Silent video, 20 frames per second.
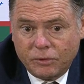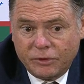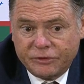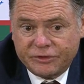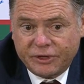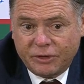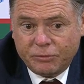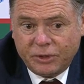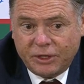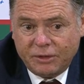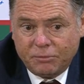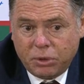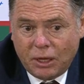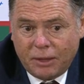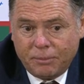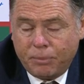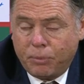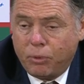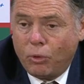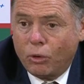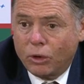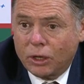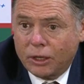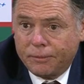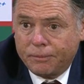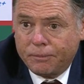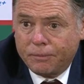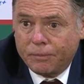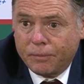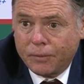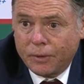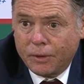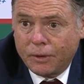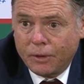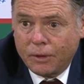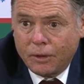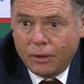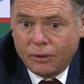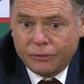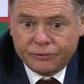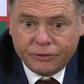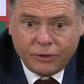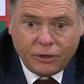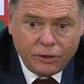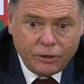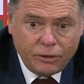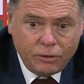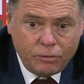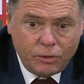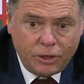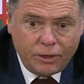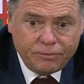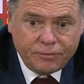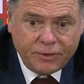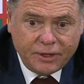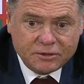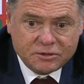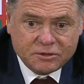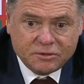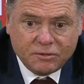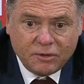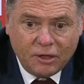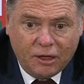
I say, we didn't play poorly, So that's